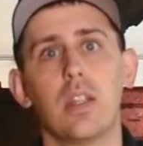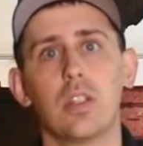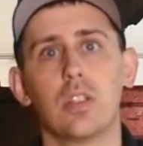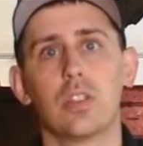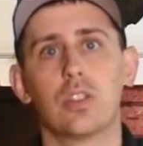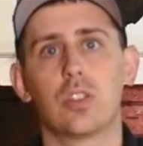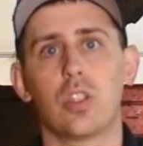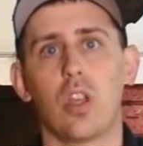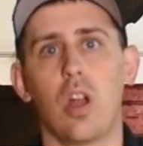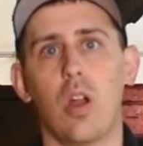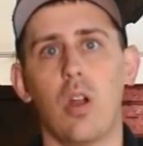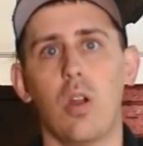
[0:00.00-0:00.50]

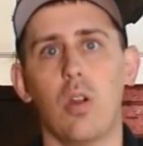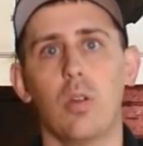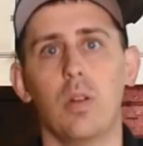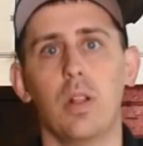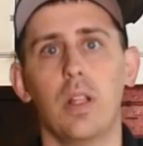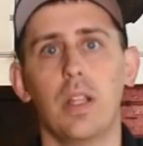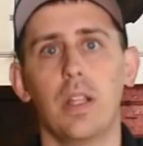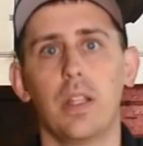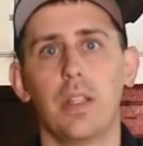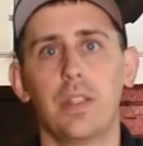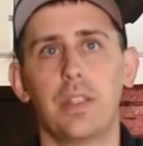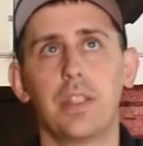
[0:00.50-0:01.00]
So
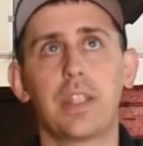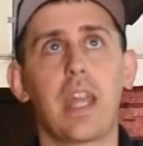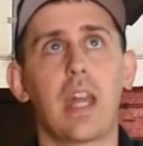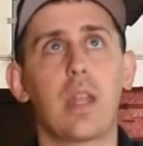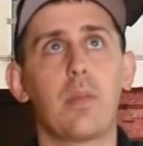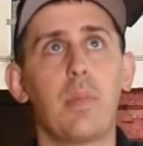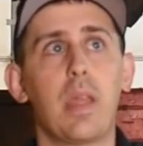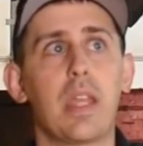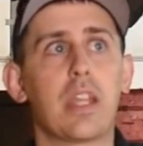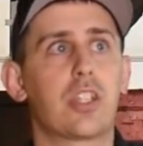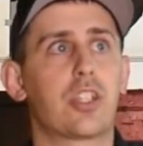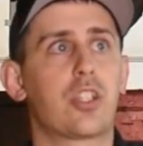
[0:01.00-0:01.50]
you got
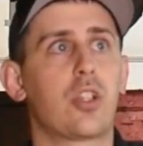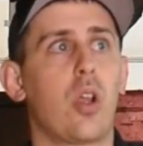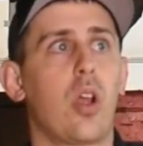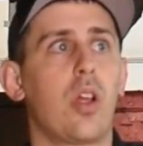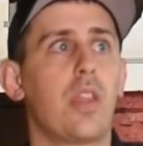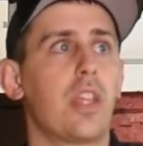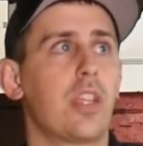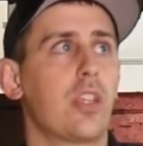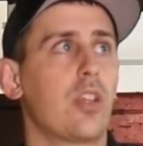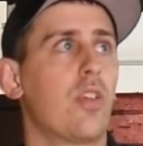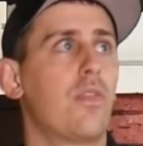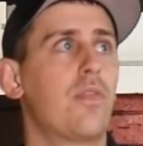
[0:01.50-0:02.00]
to make sure
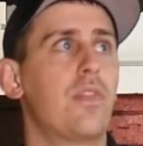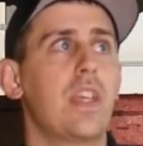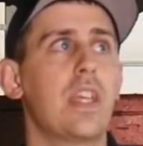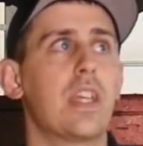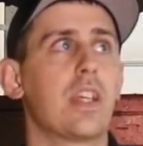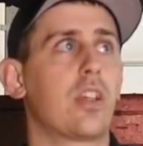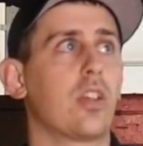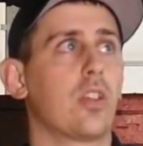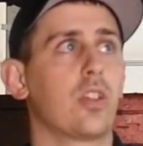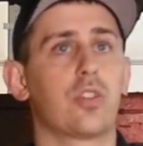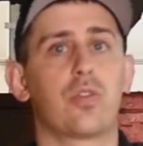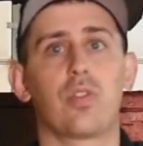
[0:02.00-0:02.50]
that your
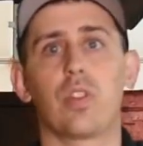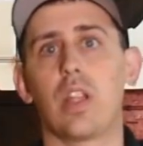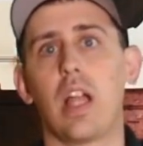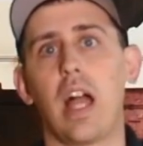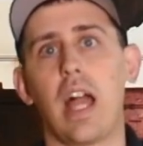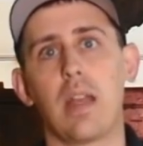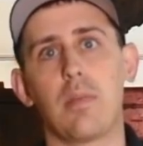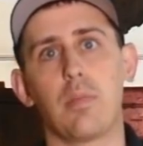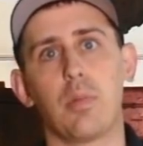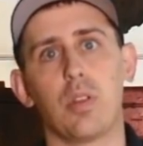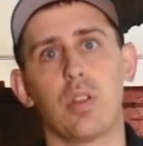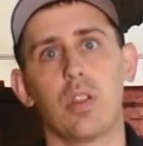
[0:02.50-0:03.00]
vehicle is
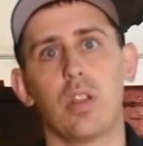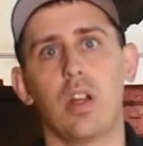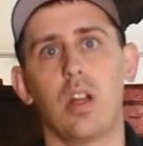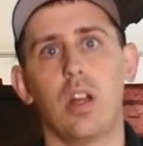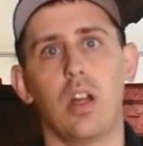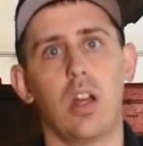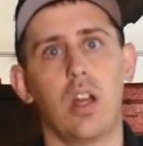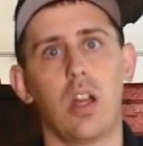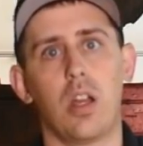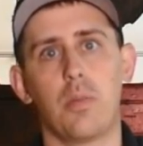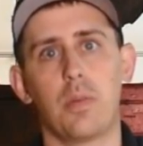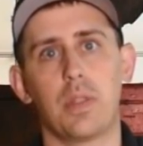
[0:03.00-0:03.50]
reliable.
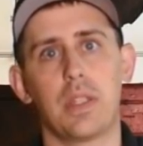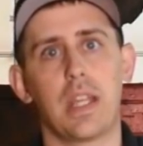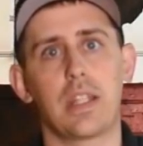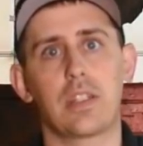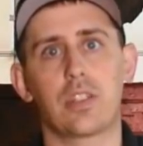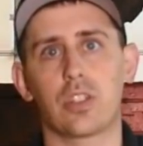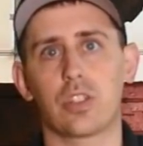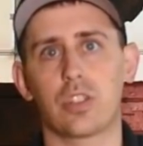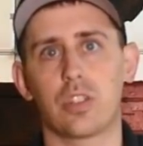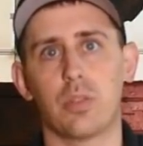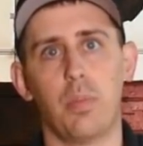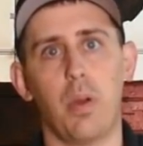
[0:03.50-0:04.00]
I mean,
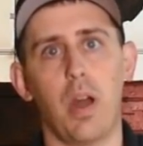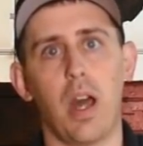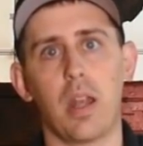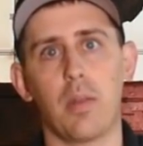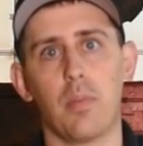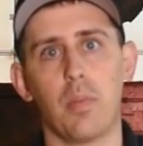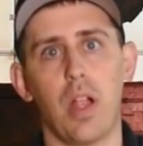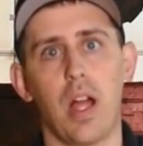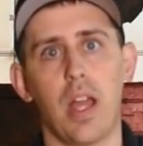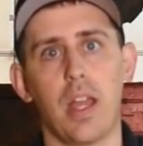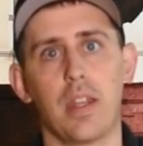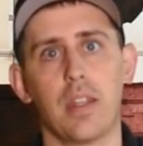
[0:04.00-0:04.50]
that's just the
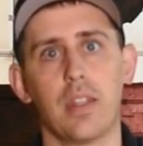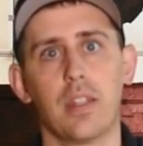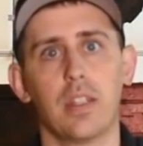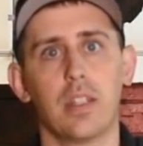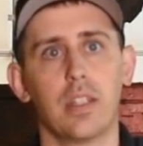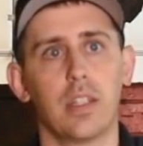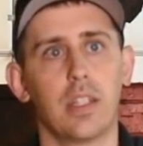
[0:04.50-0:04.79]
bottom line.